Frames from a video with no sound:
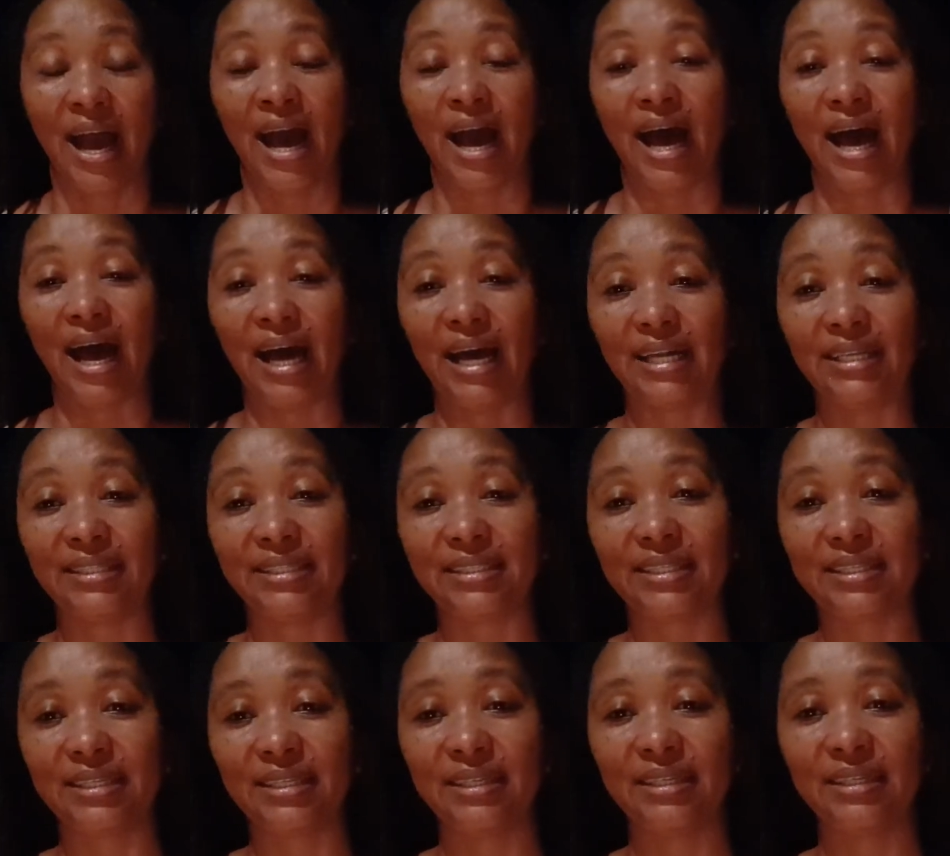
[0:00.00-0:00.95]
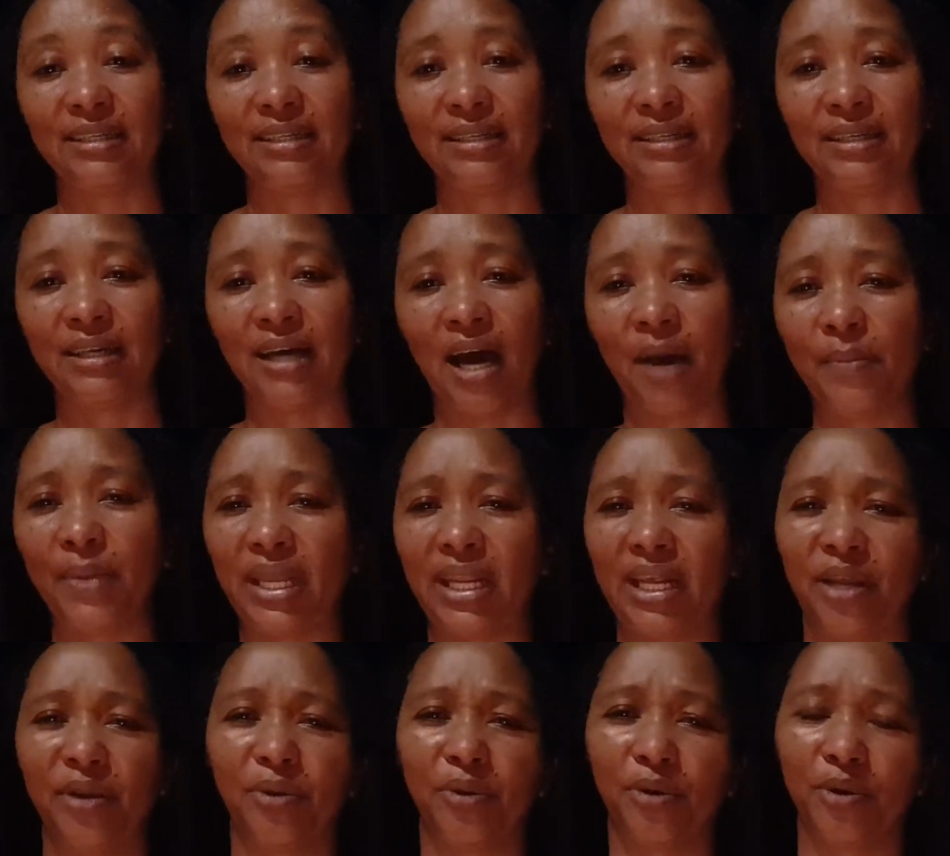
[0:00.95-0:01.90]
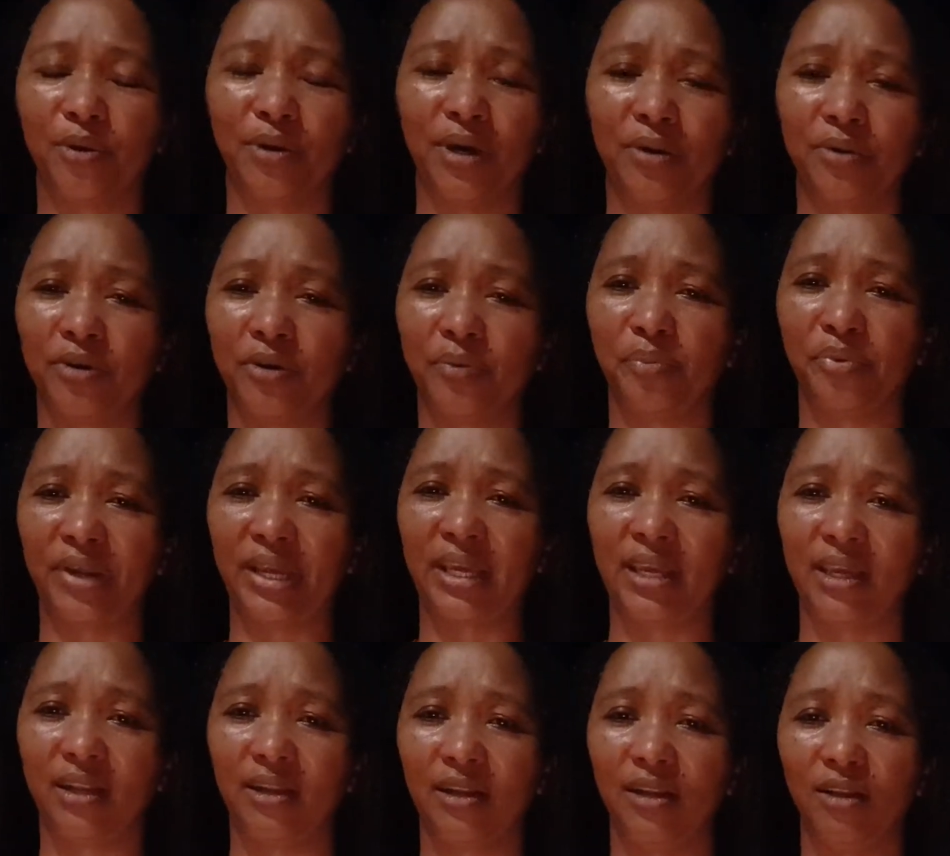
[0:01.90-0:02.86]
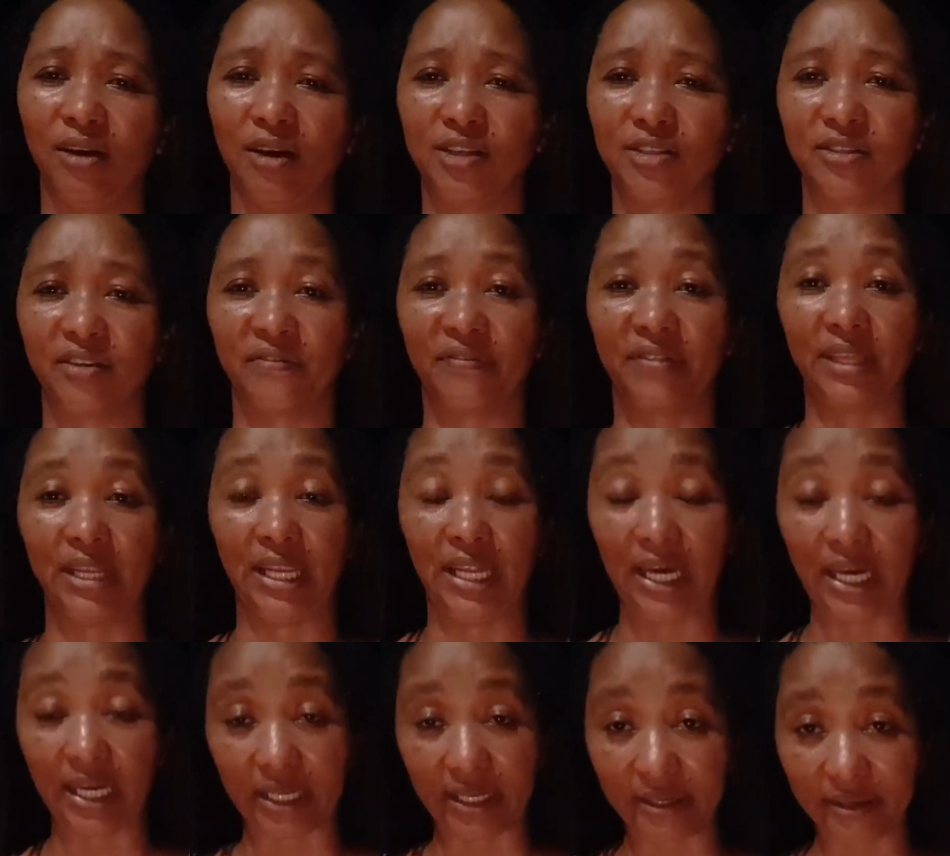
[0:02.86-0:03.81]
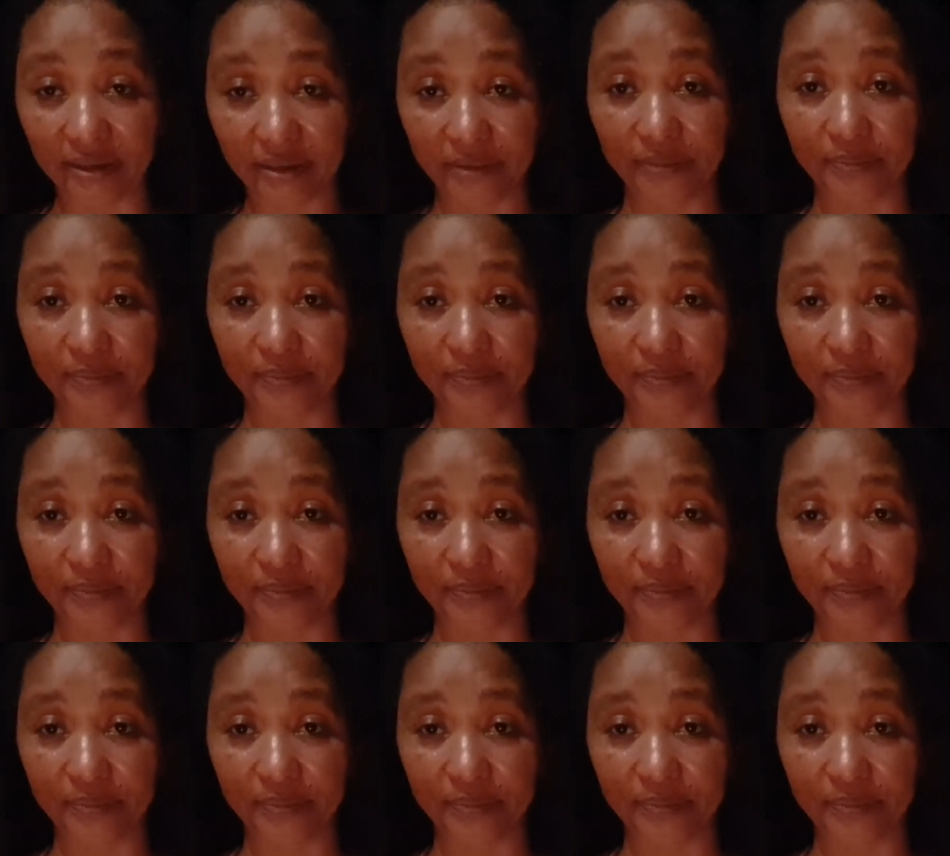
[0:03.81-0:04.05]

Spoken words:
And I mean, I don't go around breaking the laws of the land.